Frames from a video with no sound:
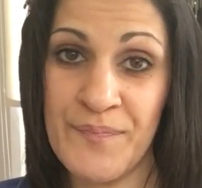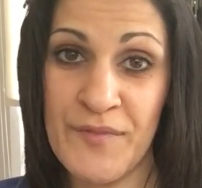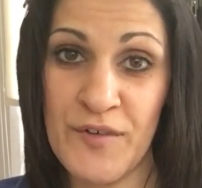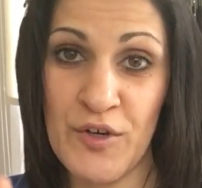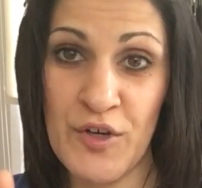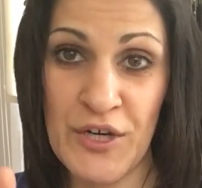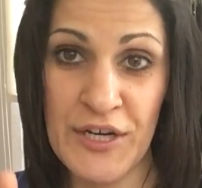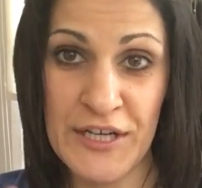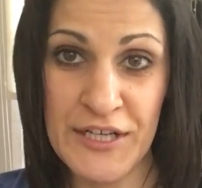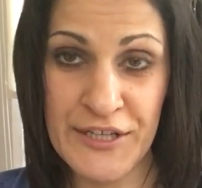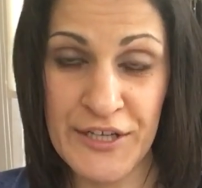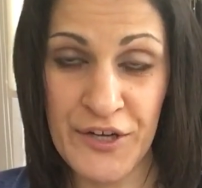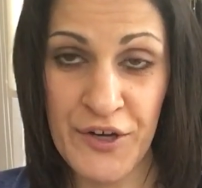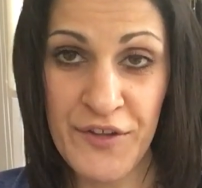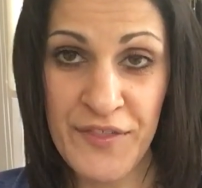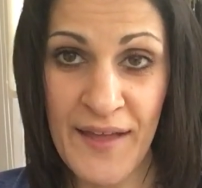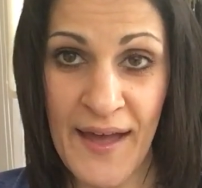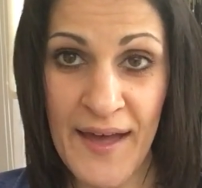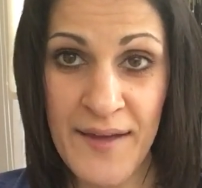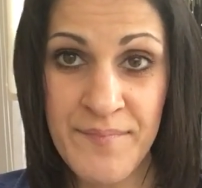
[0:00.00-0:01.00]
You're gonna click
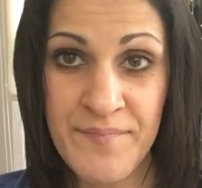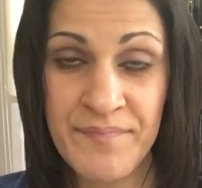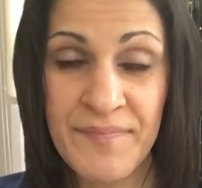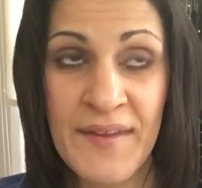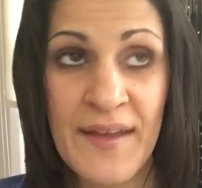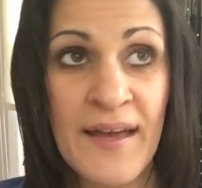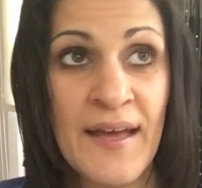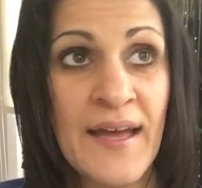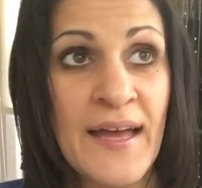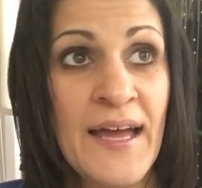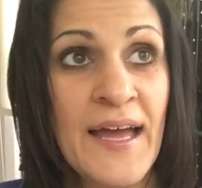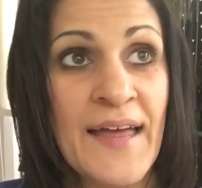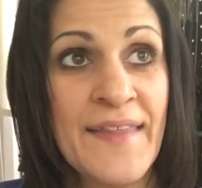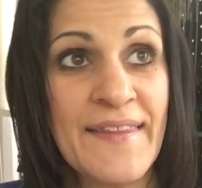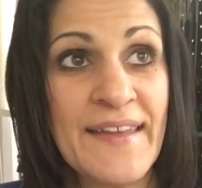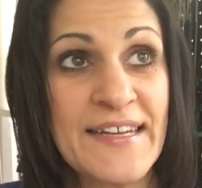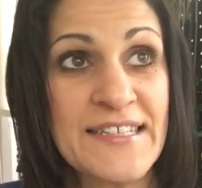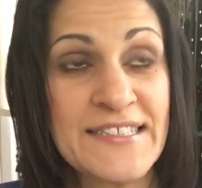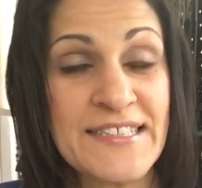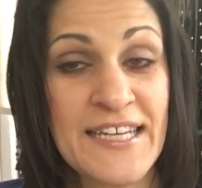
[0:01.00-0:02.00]
on that,
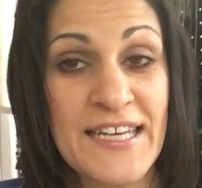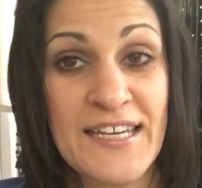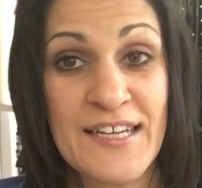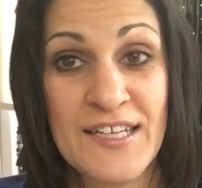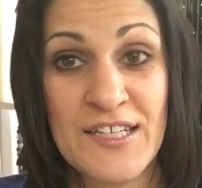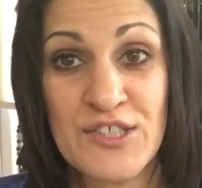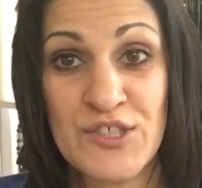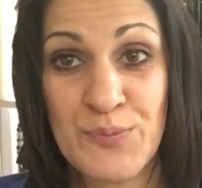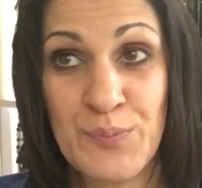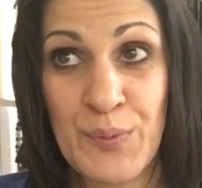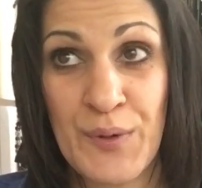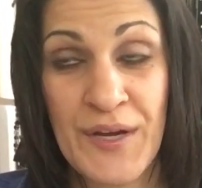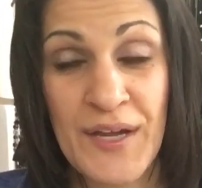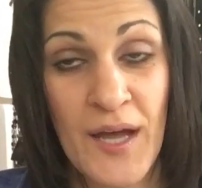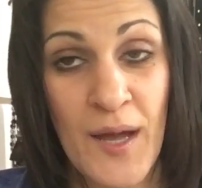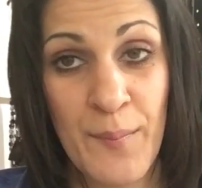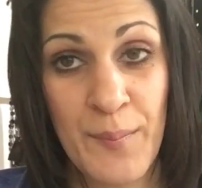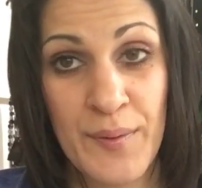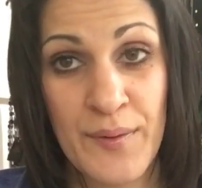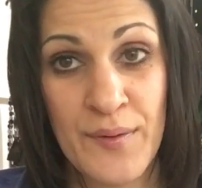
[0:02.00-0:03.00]
and then it's gonna bring
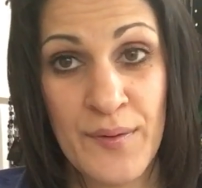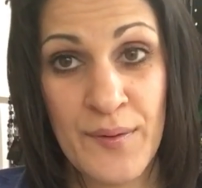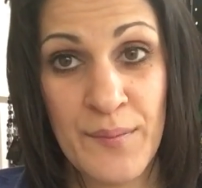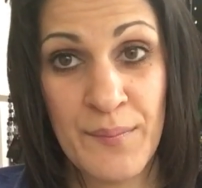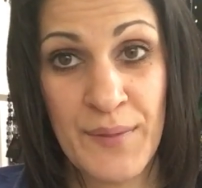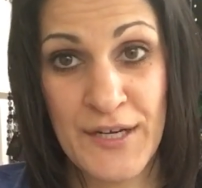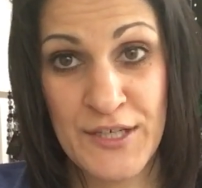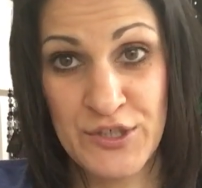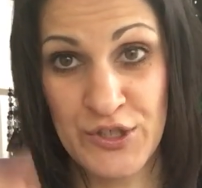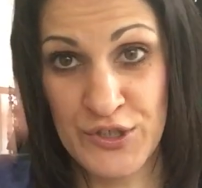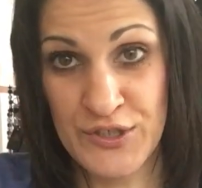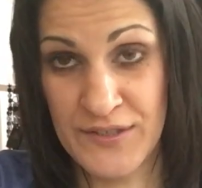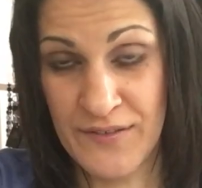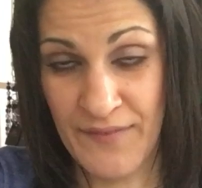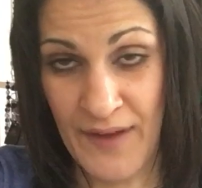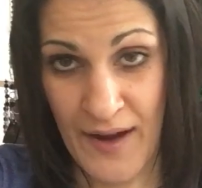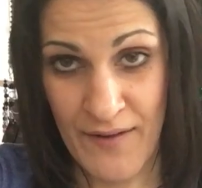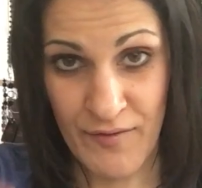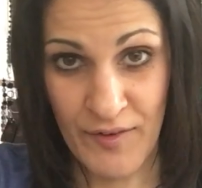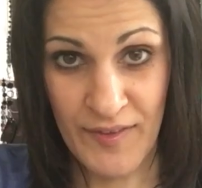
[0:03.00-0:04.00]
up pictures of
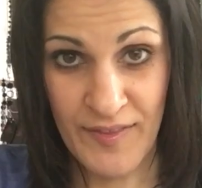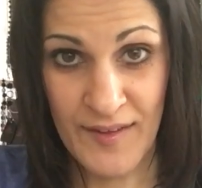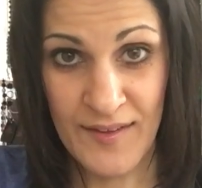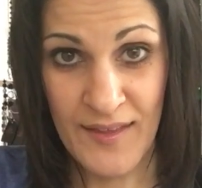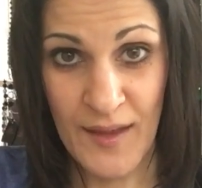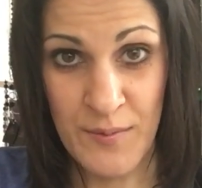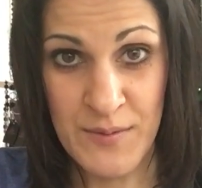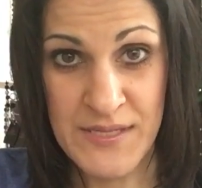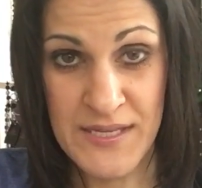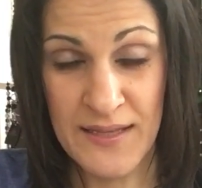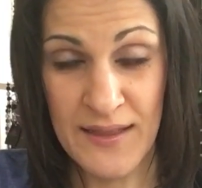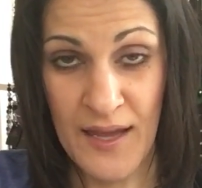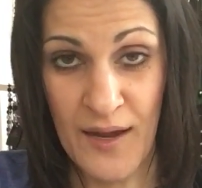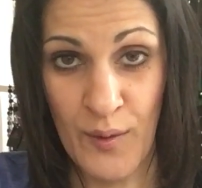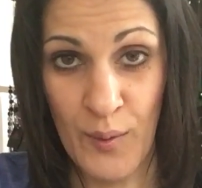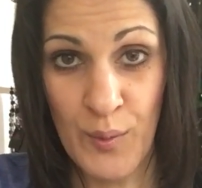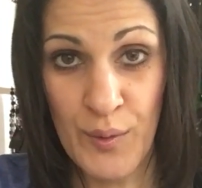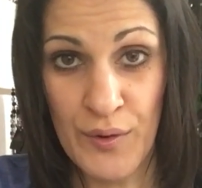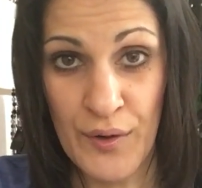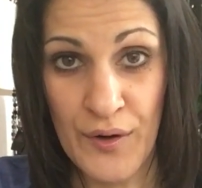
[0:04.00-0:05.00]
everything that was in
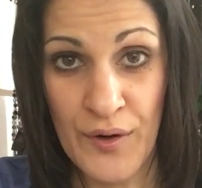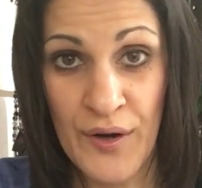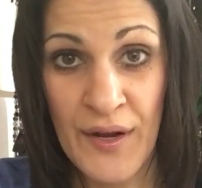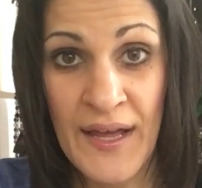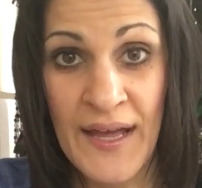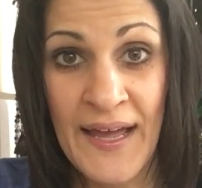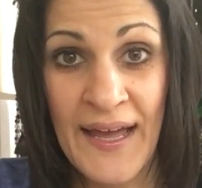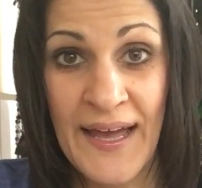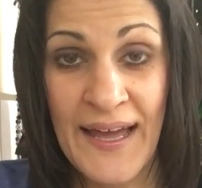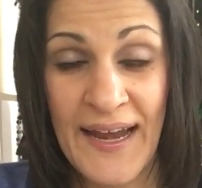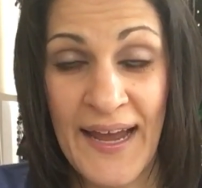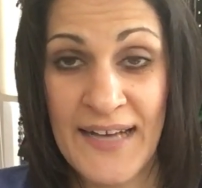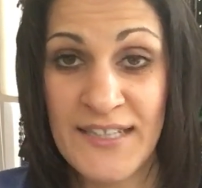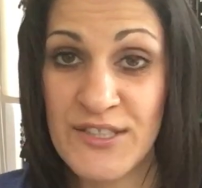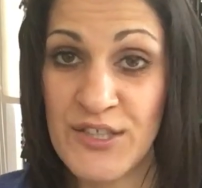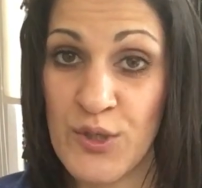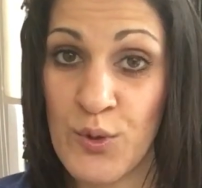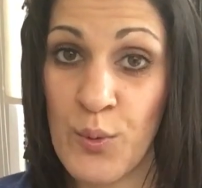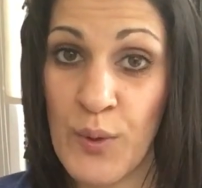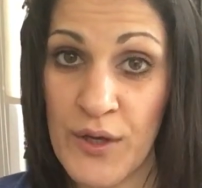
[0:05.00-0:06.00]
that order and
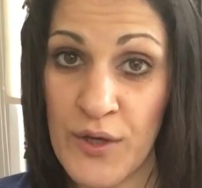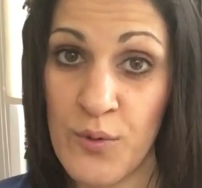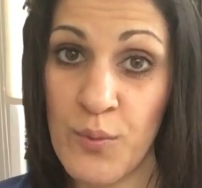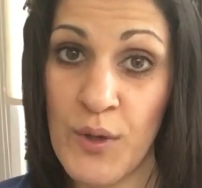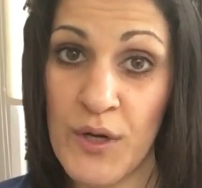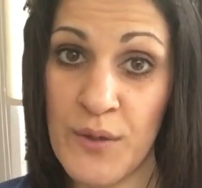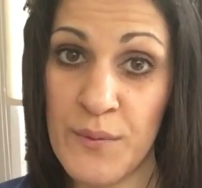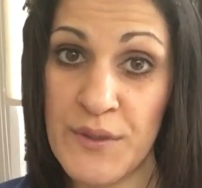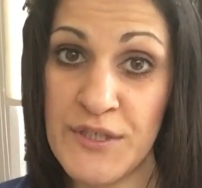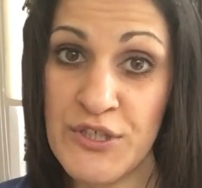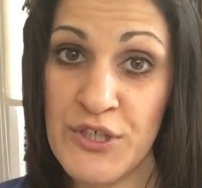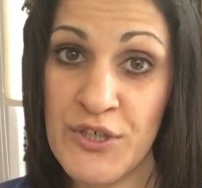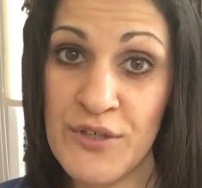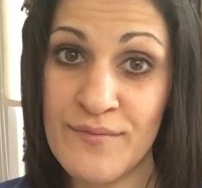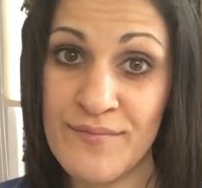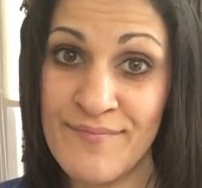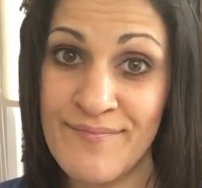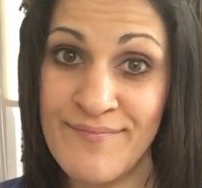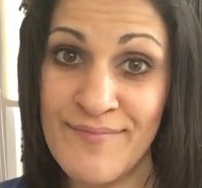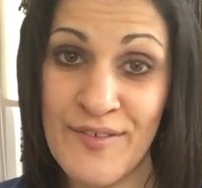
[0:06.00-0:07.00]
ask you what you wanna
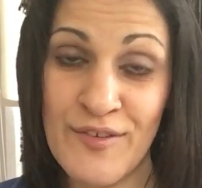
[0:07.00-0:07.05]
return.